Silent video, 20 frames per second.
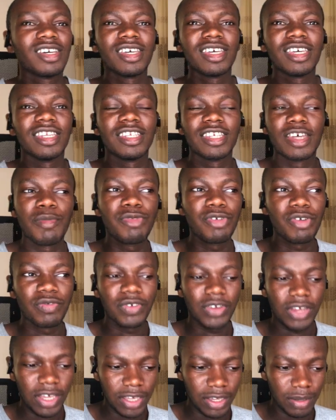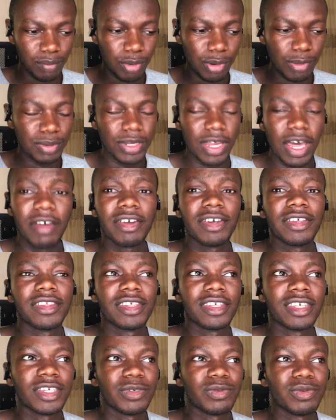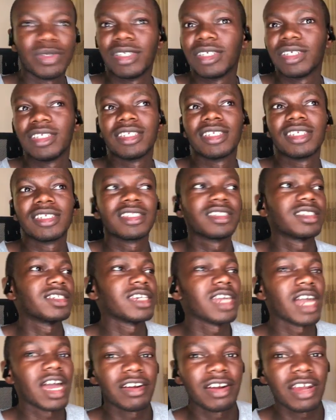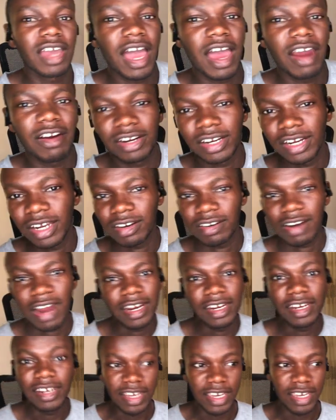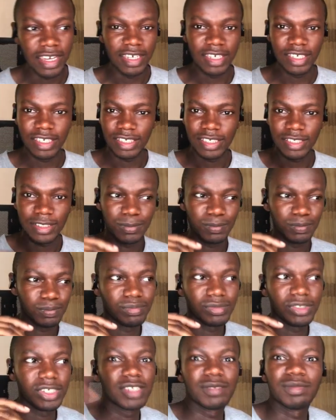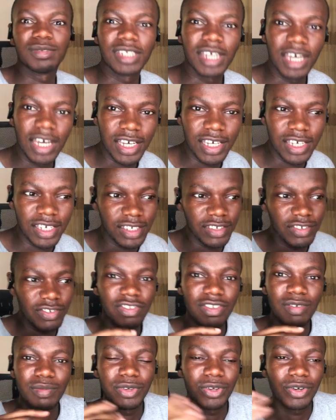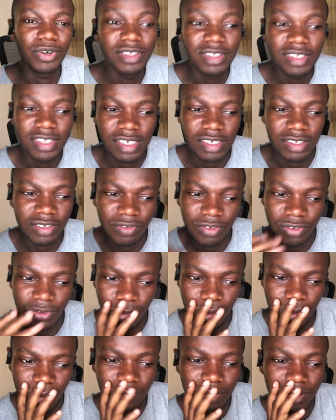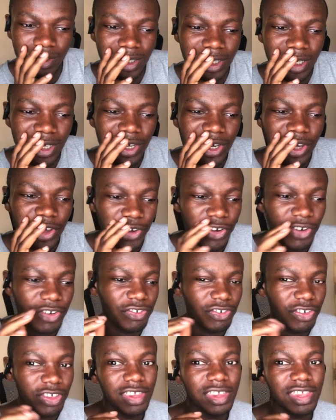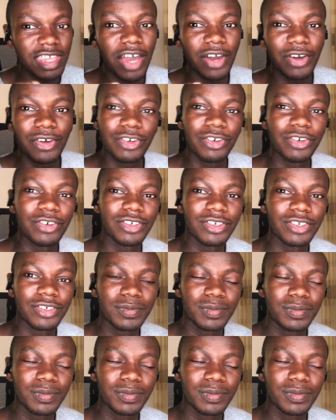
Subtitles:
in terms of, like, popularity, with Ariana Grande, Nicki Minaj, the Beyoncé's of this world, because she's that good.